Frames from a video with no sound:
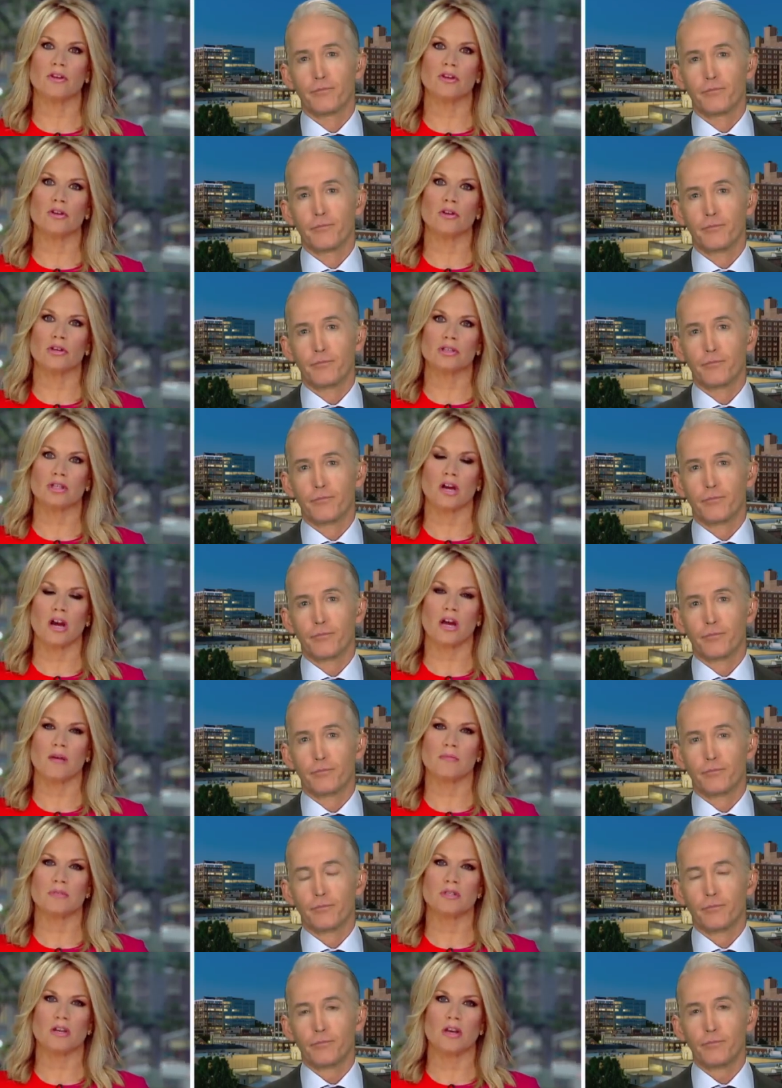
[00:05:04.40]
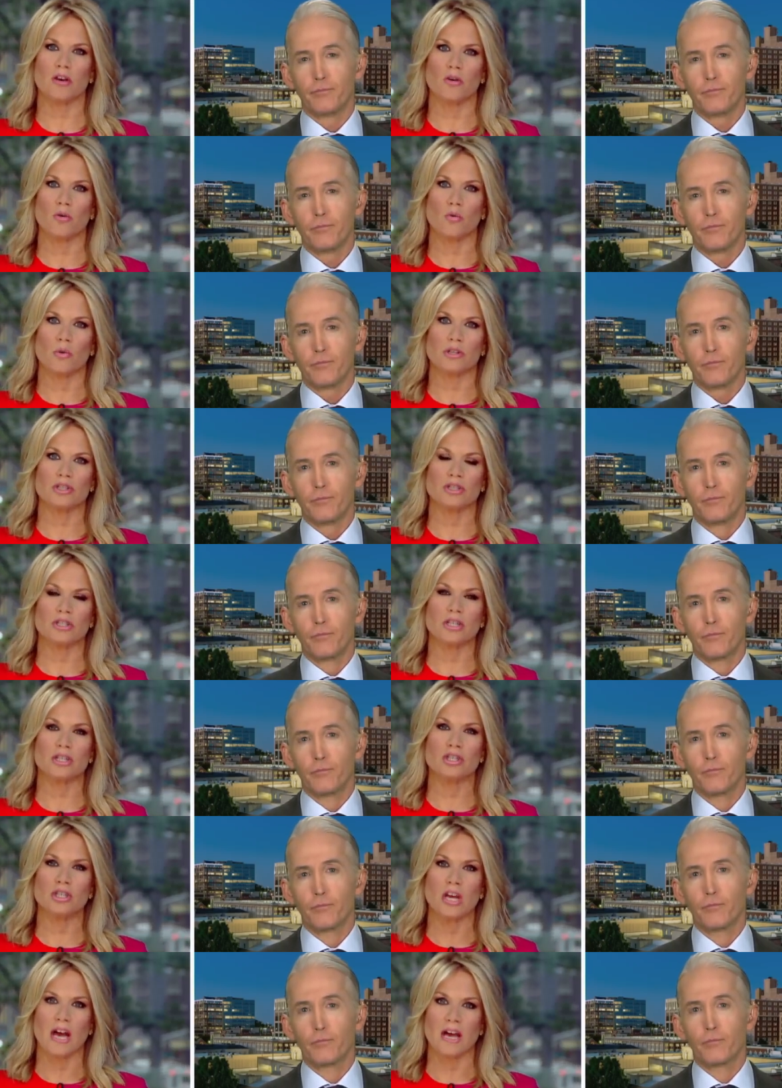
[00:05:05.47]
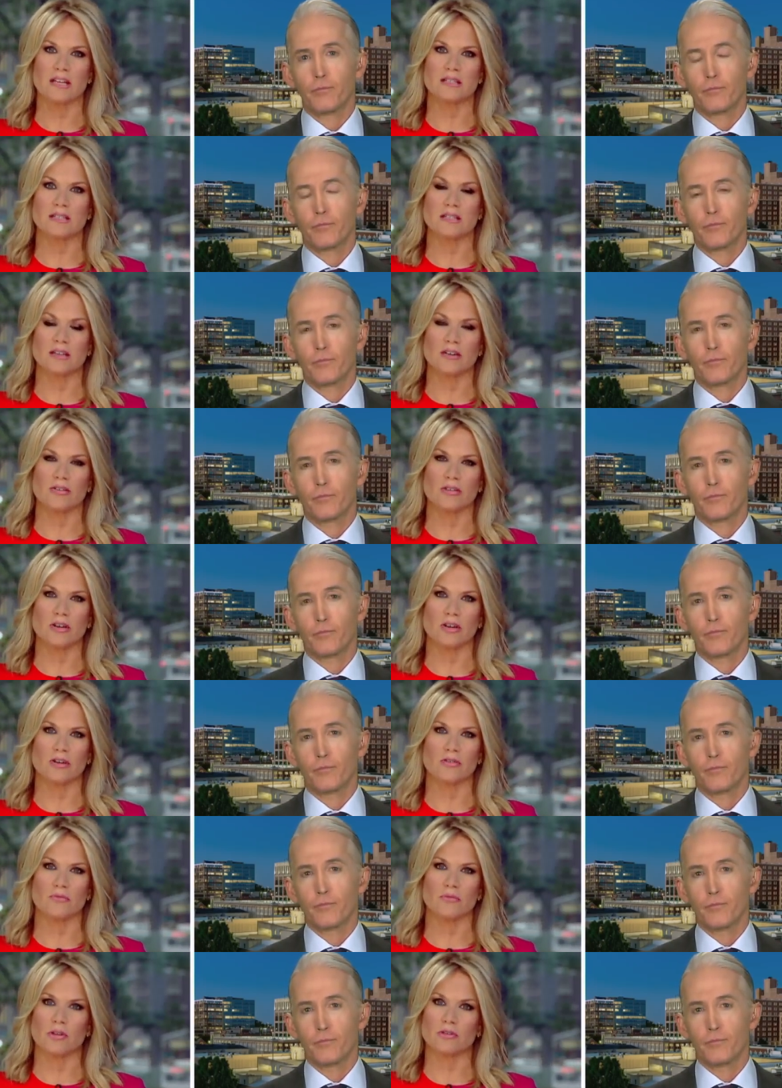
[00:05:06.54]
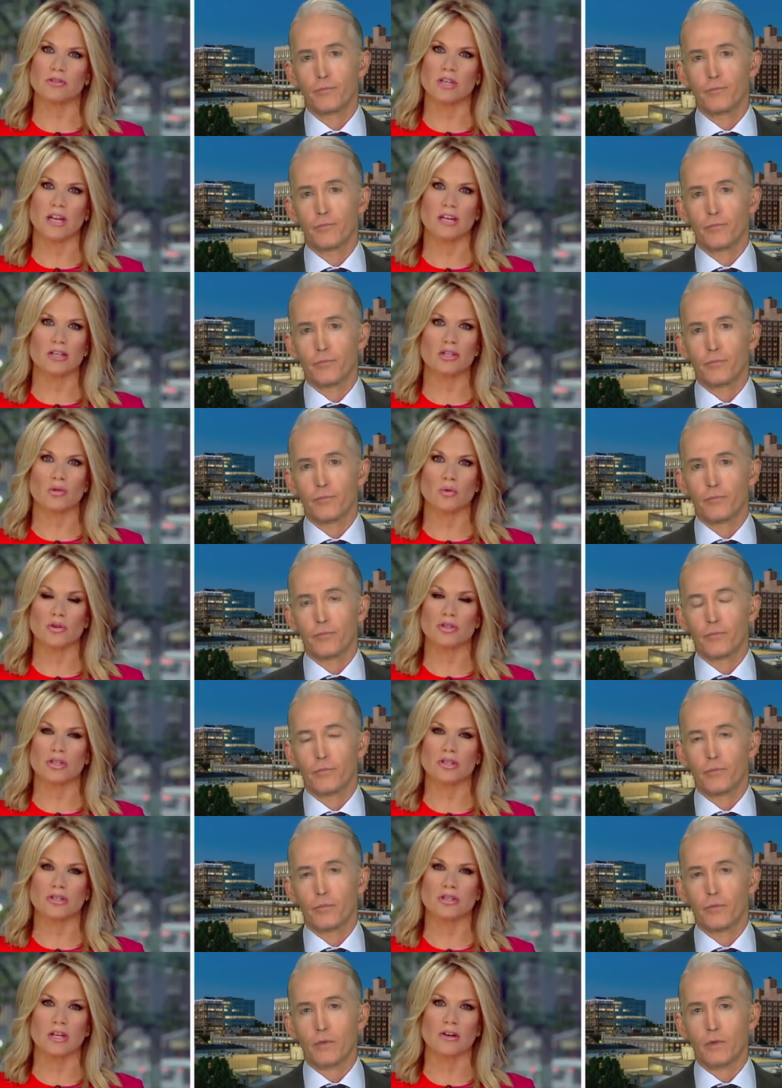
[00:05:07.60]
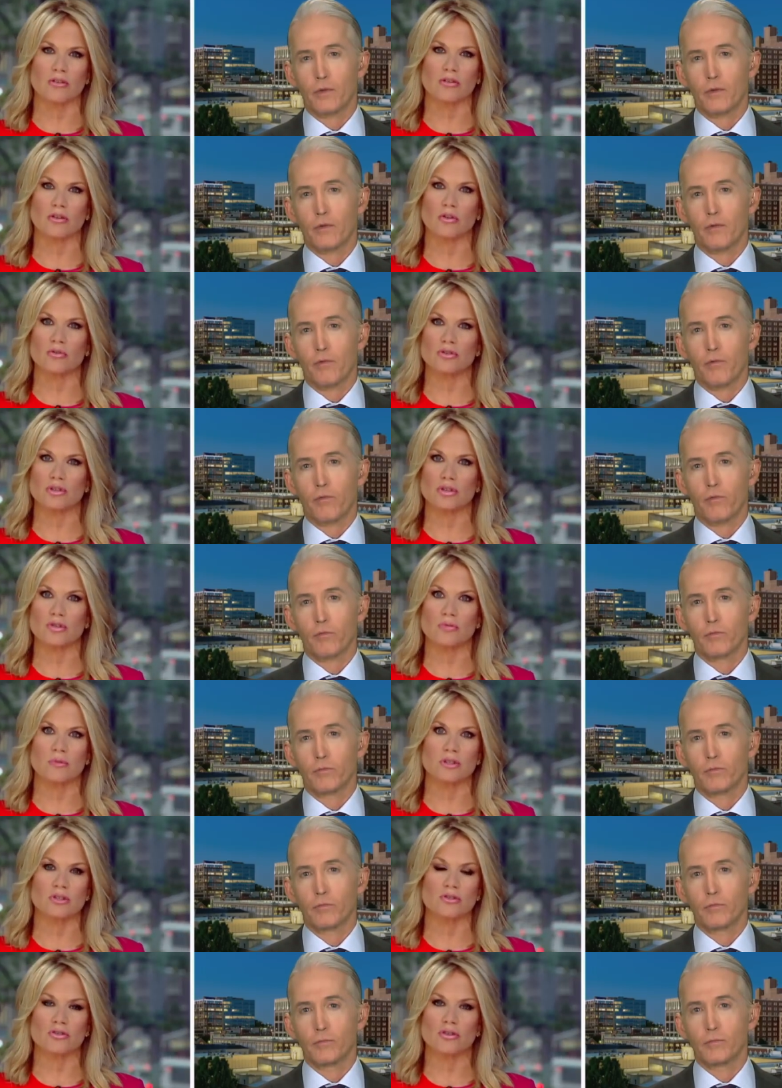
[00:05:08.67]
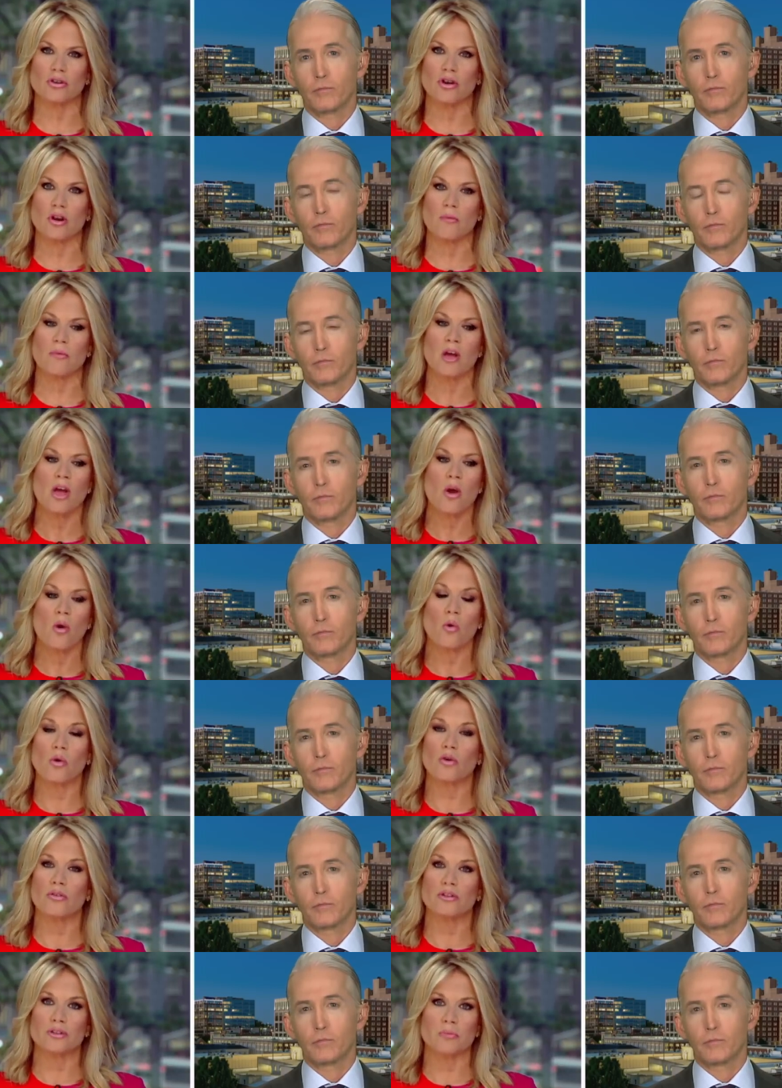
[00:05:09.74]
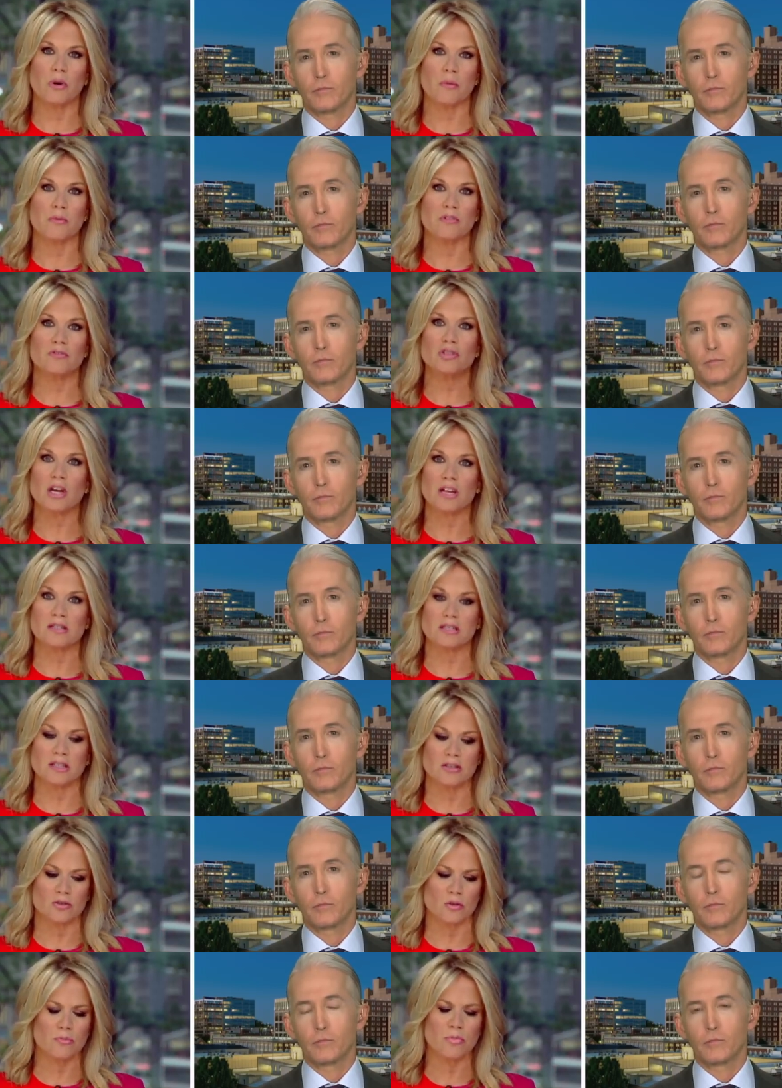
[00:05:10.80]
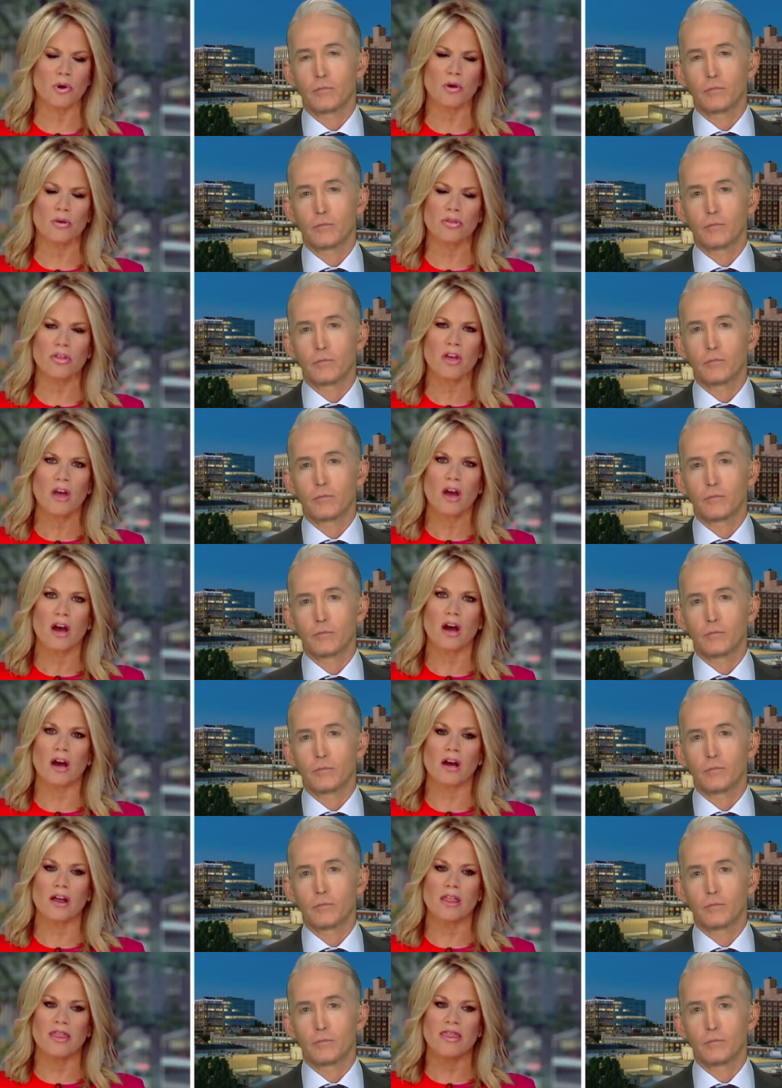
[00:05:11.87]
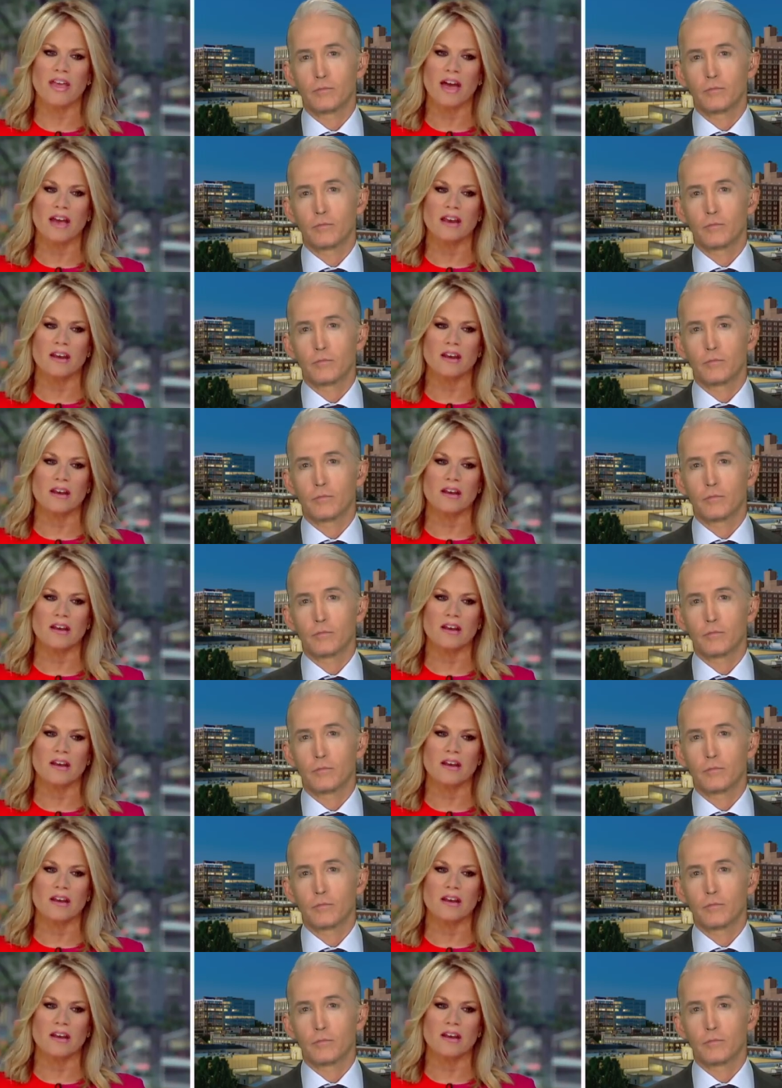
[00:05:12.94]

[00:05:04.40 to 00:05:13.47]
Speaker 1: the New York Times, uh, which suggests, uh, you know, citing sources that are close to Mr. Durham or the Department of Justice or both, uh, that